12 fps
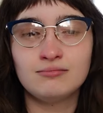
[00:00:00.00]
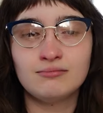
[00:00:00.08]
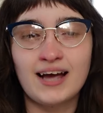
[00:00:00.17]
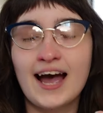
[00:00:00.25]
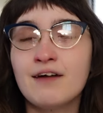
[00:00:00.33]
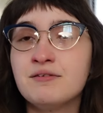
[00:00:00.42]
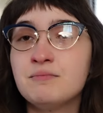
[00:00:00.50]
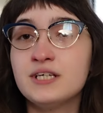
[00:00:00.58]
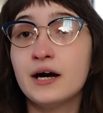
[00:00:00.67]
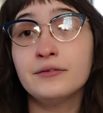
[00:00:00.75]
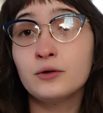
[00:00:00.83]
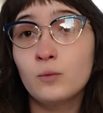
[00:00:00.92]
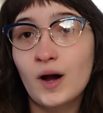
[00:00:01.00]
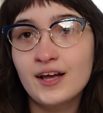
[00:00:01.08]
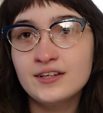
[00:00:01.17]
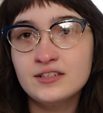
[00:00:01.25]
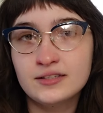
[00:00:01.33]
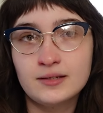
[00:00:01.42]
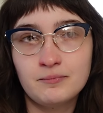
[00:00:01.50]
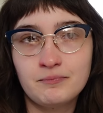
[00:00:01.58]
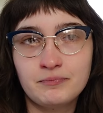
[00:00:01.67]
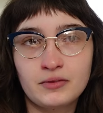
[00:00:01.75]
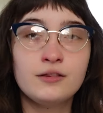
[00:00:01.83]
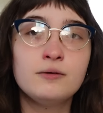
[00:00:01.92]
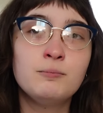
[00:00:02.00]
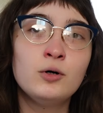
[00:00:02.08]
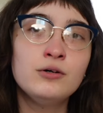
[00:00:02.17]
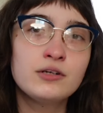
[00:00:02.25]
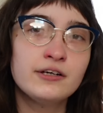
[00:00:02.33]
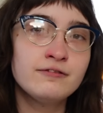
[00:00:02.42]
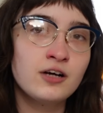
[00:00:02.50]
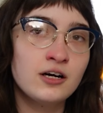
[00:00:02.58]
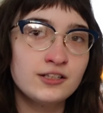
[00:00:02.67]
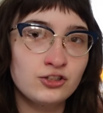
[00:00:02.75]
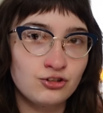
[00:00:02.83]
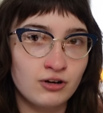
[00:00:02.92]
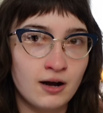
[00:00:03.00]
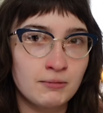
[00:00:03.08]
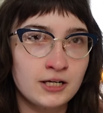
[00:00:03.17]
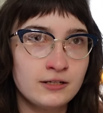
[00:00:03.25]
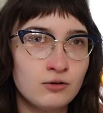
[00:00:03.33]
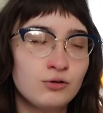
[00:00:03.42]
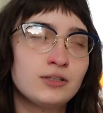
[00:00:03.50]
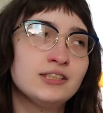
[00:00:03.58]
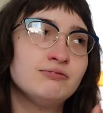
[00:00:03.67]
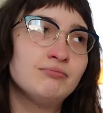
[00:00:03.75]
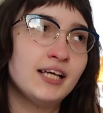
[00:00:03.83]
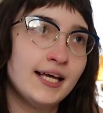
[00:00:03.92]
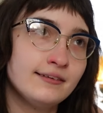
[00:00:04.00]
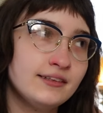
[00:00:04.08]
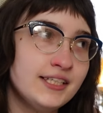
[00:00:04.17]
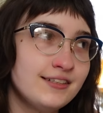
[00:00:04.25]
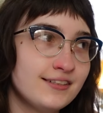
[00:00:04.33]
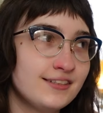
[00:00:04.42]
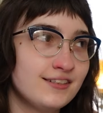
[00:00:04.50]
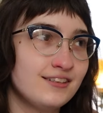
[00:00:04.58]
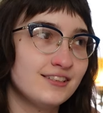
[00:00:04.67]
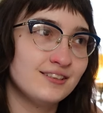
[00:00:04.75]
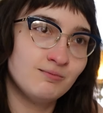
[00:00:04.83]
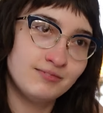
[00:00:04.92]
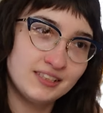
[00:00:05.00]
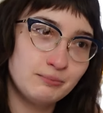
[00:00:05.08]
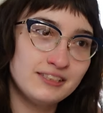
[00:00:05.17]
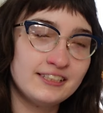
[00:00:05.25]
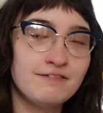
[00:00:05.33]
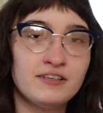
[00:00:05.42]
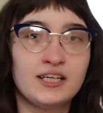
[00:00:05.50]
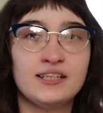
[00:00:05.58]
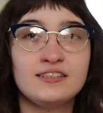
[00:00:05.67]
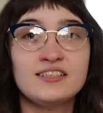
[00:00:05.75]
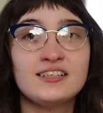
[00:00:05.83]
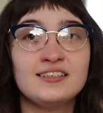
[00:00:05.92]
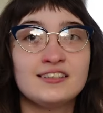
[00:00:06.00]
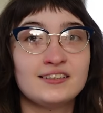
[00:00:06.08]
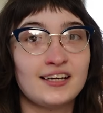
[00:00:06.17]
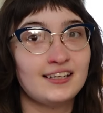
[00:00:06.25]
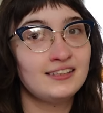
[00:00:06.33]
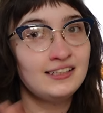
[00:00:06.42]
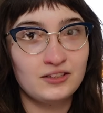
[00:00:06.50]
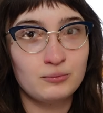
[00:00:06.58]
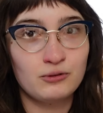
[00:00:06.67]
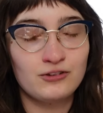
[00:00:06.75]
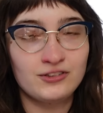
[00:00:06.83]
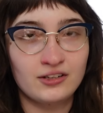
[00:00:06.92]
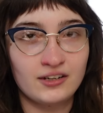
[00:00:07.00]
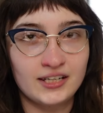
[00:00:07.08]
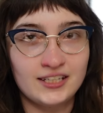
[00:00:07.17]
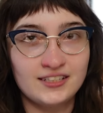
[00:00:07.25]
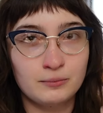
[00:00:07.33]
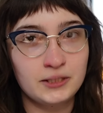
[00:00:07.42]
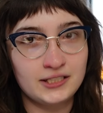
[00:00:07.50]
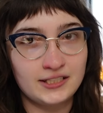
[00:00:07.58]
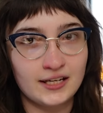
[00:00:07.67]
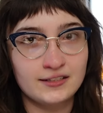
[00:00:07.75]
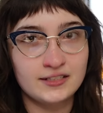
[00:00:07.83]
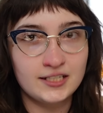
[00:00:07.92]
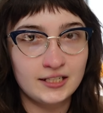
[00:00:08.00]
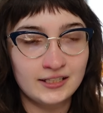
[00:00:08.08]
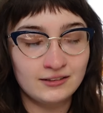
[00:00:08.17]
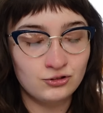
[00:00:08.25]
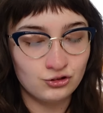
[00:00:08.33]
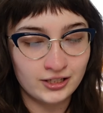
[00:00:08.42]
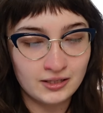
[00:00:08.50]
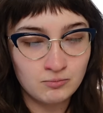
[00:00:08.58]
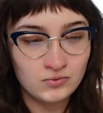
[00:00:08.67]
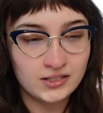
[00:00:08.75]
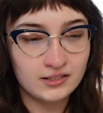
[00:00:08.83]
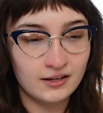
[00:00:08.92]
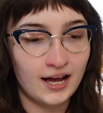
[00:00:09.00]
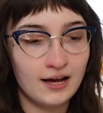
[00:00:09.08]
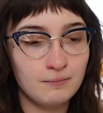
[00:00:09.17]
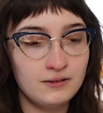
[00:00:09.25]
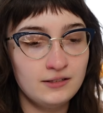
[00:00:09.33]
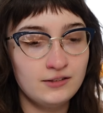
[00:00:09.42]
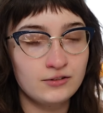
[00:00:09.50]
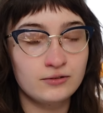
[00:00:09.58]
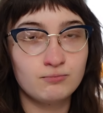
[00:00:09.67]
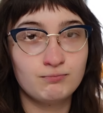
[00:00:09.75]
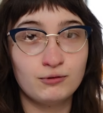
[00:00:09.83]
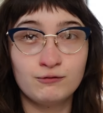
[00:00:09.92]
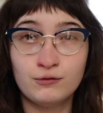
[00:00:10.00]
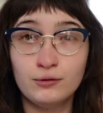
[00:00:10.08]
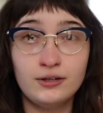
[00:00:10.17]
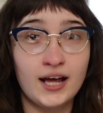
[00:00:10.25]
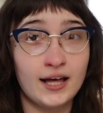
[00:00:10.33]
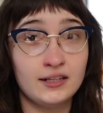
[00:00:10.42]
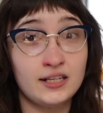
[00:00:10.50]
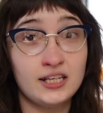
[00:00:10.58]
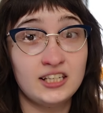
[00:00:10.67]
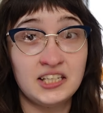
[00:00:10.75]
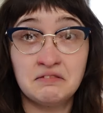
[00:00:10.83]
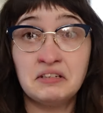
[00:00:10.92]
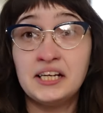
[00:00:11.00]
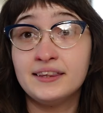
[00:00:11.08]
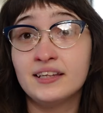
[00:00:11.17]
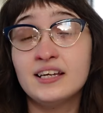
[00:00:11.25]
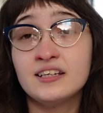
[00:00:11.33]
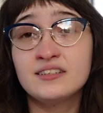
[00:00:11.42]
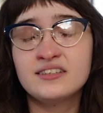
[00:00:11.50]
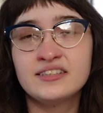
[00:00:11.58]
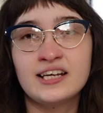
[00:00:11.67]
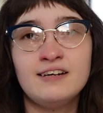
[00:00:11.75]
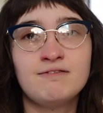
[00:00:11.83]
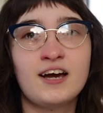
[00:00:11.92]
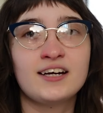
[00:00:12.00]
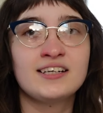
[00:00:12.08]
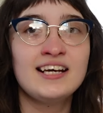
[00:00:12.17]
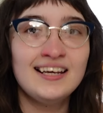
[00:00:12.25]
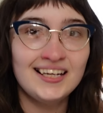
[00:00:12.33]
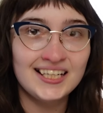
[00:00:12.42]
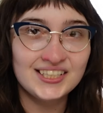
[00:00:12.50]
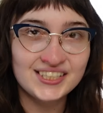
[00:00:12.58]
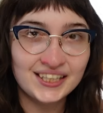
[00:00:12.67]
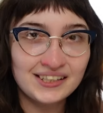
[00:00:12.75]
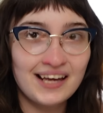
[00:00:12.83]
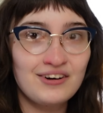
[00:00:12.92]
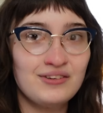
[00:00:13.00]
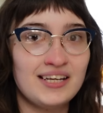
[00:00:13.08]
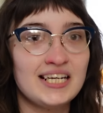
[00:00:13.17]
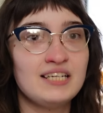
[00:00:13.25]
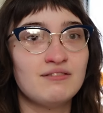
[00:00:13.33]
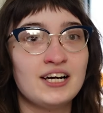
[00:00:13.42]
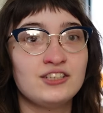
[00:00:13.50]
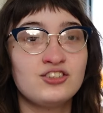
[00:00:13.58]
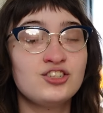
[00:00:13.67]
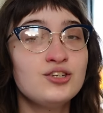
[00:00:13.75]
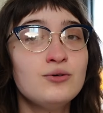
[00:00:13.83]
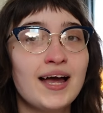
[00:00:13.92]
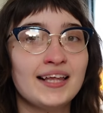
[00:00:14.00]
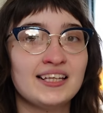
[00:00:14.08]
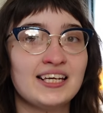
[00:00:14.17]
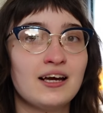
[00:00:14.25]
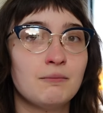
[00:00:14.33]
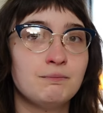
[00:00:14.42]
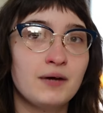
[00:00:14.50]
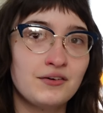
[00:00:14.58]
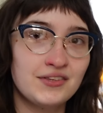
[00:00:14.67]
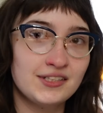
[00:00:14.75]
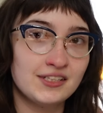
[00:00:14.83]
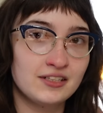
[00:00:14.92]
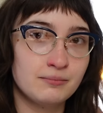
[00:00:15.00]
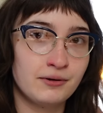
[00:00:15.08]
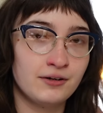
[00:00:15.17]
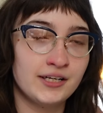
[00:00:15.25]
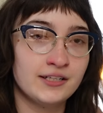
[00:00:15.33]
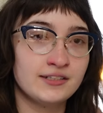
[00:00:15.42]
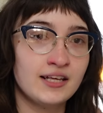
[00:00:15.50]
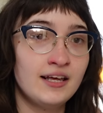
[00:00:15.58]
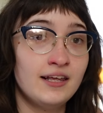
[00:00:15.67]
have it be otherwise. The bulk of Gaunt's trauma, or at least the specific instance that spurs on his PTSD dreams, happens before Ellie even enlists. In fact, it's the letter that he writes to Ellie about this experience